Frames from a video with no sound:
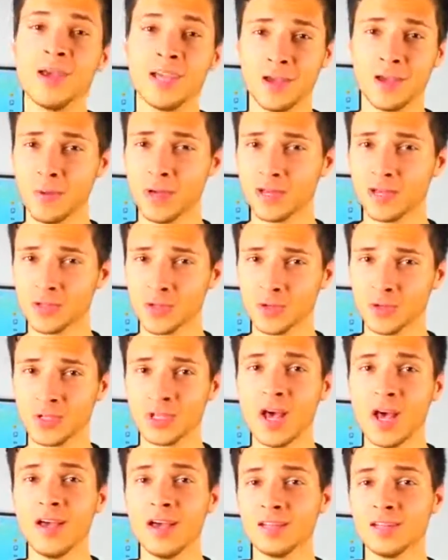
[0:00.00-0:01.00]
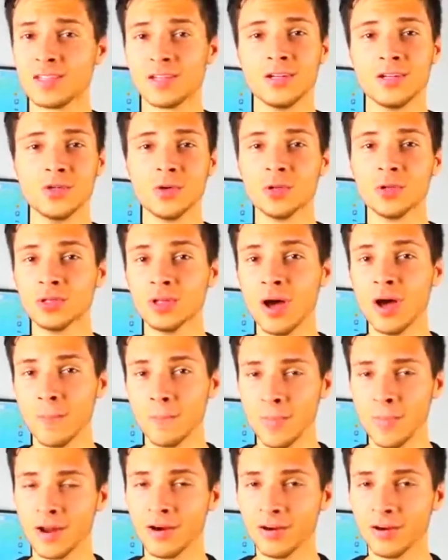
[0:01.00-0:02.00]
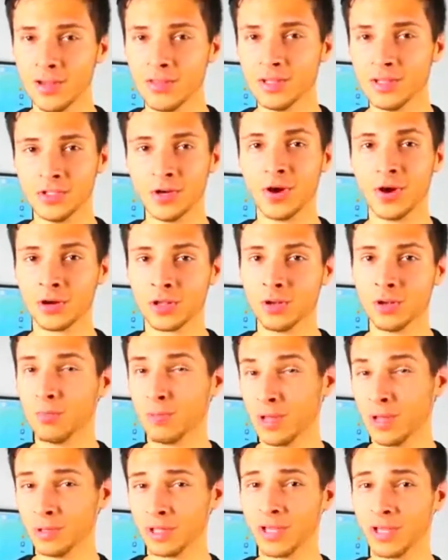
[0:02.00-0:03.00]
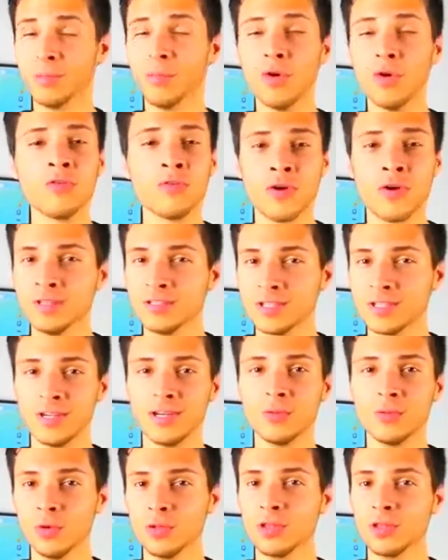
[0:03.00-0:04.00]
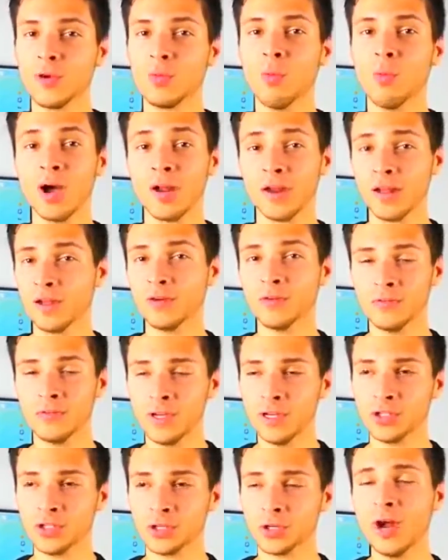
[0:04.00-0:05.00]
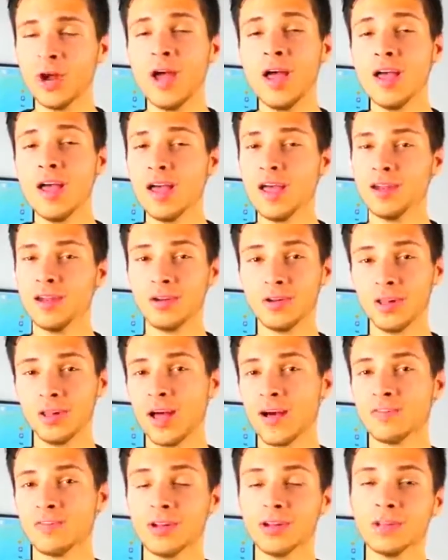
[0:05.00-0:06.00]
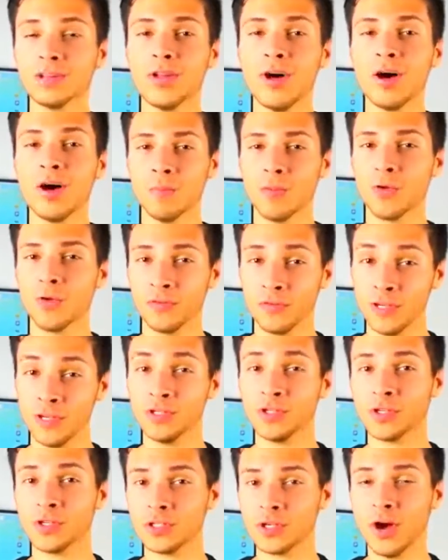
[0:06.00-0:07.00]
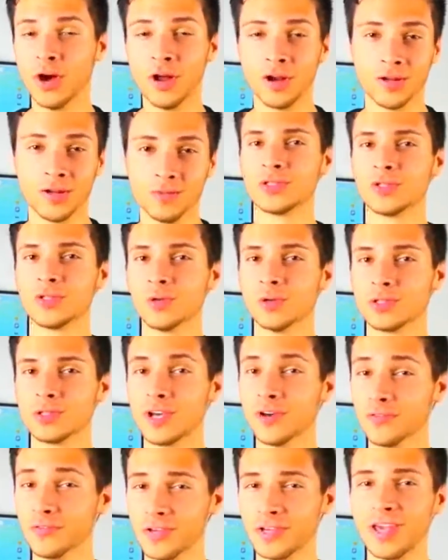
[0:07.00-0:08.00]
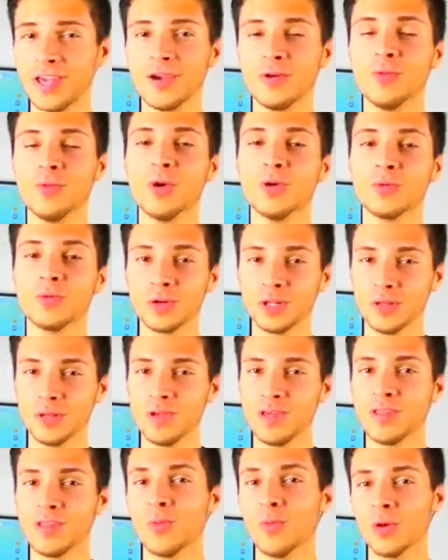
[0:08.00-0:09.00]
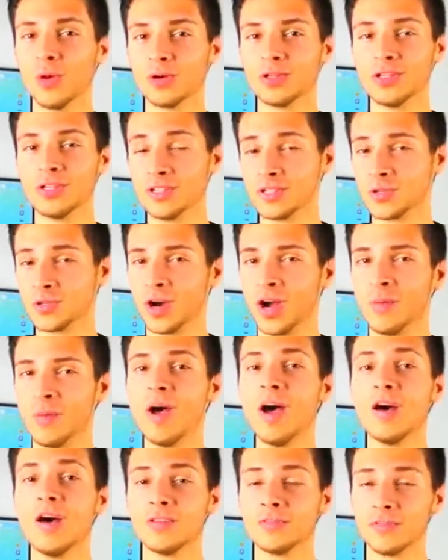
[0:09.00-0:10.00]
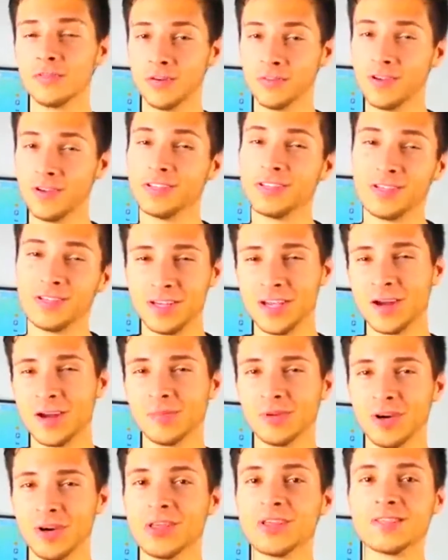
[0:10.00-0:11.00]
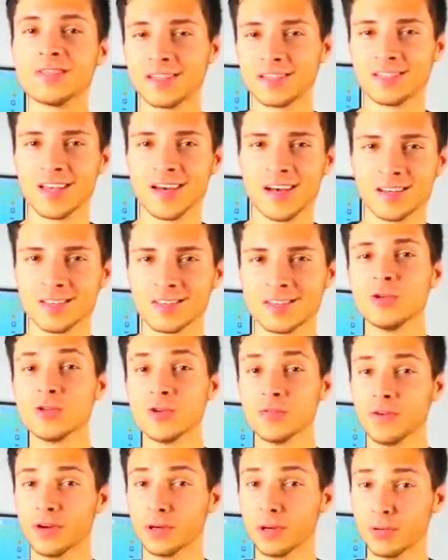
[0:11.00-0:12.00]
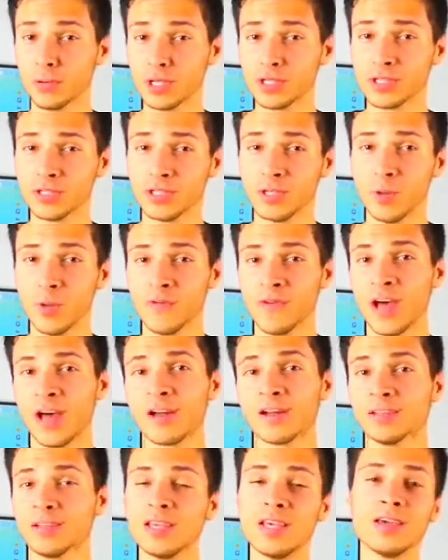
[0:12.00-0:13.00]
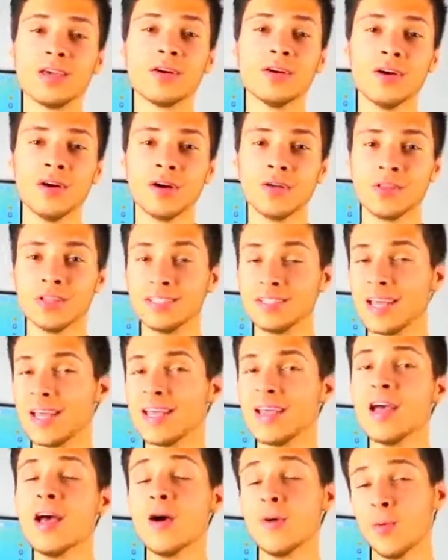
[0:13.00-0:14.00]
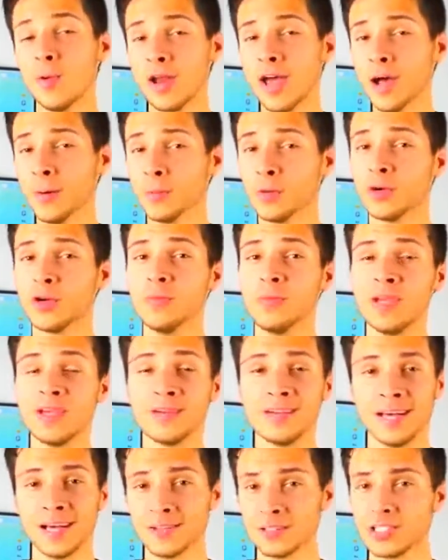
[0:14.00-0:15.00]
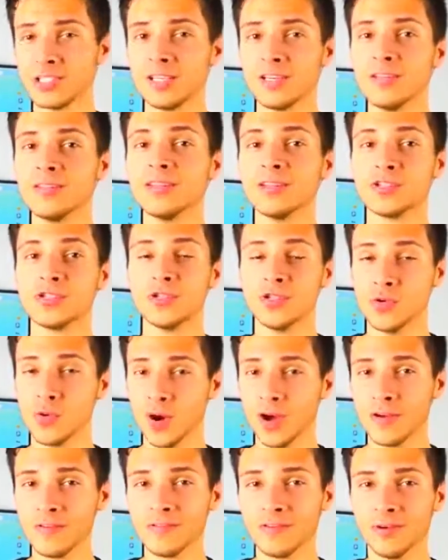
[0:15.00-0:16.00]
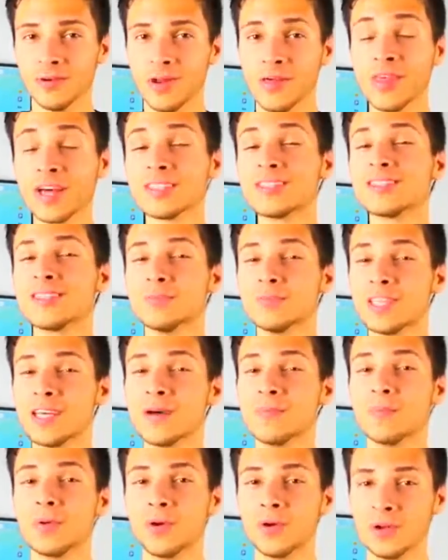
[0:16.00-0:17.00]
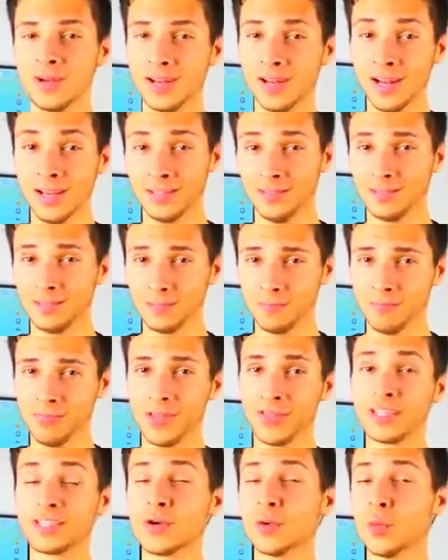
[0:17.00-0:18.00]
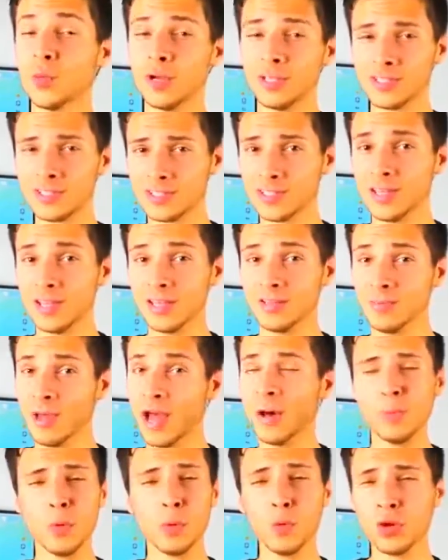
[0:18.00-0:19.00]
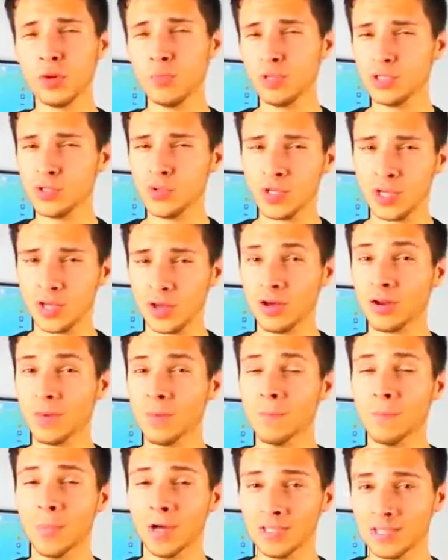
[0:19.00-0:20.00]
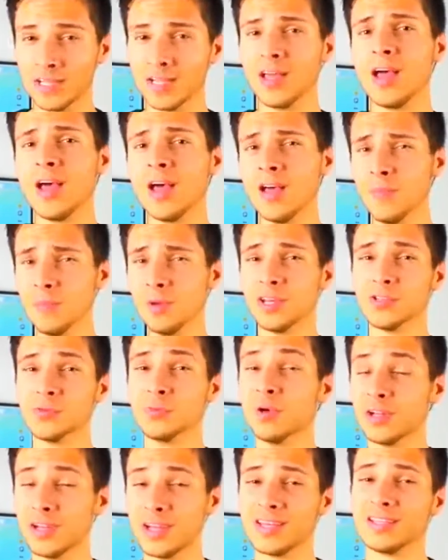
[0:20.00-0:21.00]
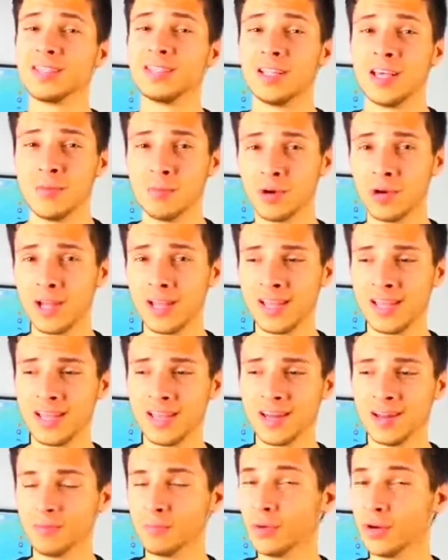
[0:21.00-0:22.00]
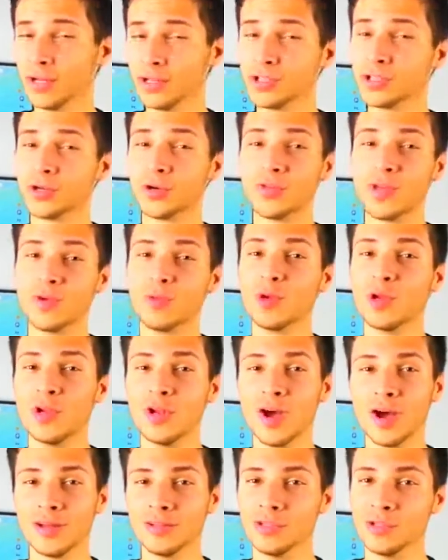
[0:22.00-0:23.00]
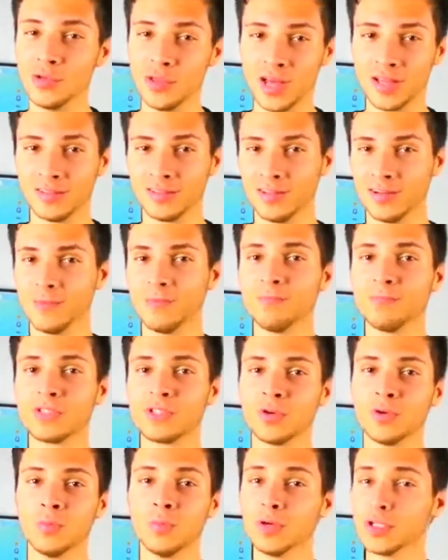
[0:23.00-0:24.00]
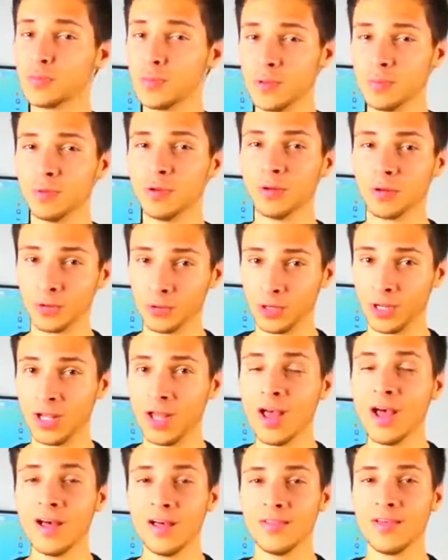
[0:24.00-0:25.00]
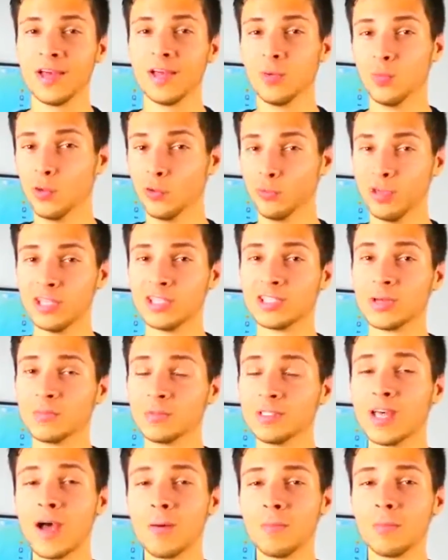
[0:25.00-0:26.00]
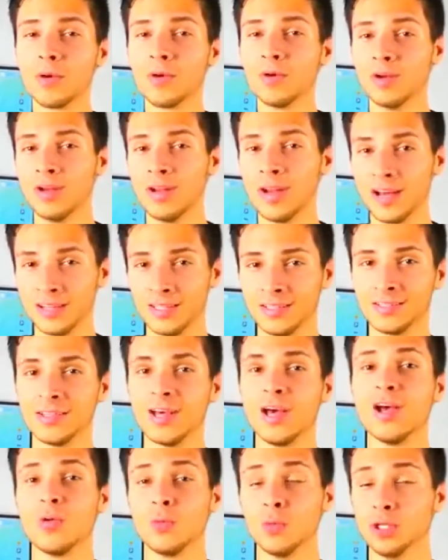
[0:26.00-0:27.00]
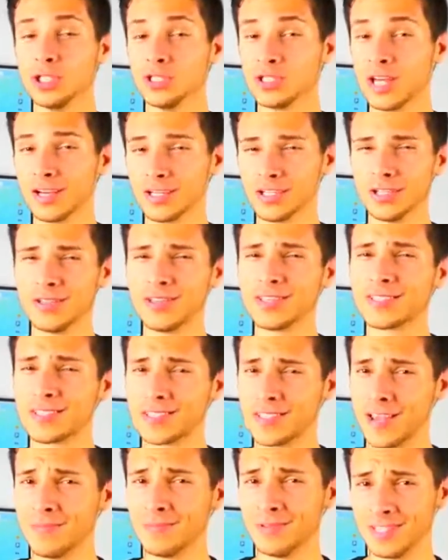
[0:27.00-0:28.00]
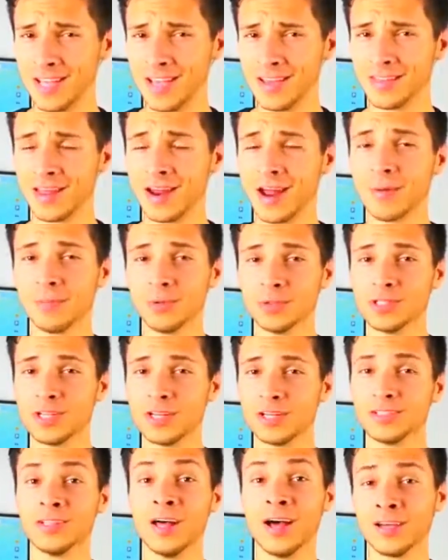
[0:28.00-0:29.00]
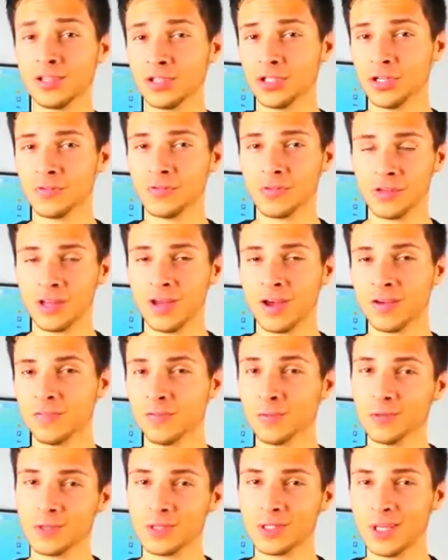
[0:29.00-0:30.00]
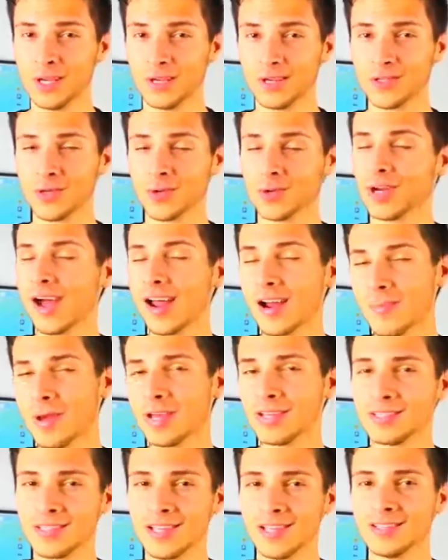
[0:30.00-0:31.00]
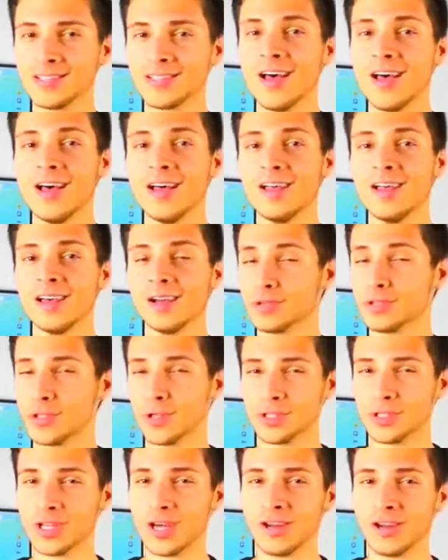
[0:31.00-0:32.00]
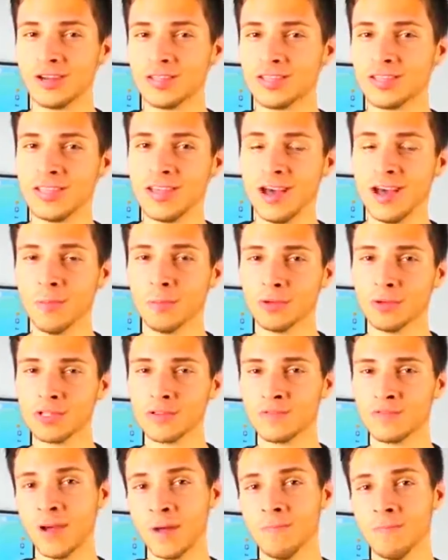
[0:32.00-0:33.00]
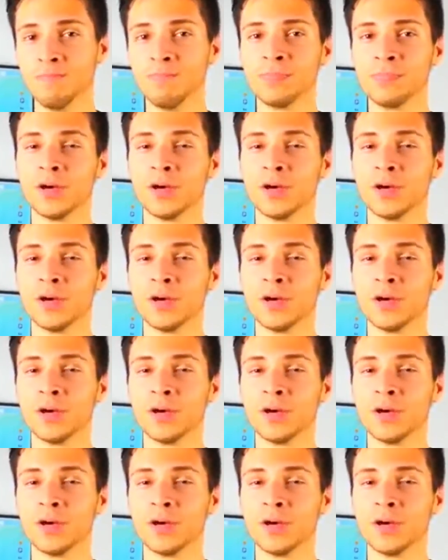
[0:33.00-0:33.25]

megapixels. It's going to do a lot better in the dark. You'll be able to get more friends in it with a wide angle feature, and it'll have a lot more features on it. So selfie king will really be the word to describe the front facing camera on the 6S. So very recently, we've had a leak on the date when Apple could be announcing this new iPhone, and that's September 9th. Now that's a Wednesday. Apple wouldn't be doing it on a Monday because Monday is Labor Day, and I'm pretty sure they would not do that there. So most people agree that it will be September 9th, which is actually the same date that Apple did it last year for the iPhone 6. So it kind of makes sense, and I'm so excited to see Apple's event.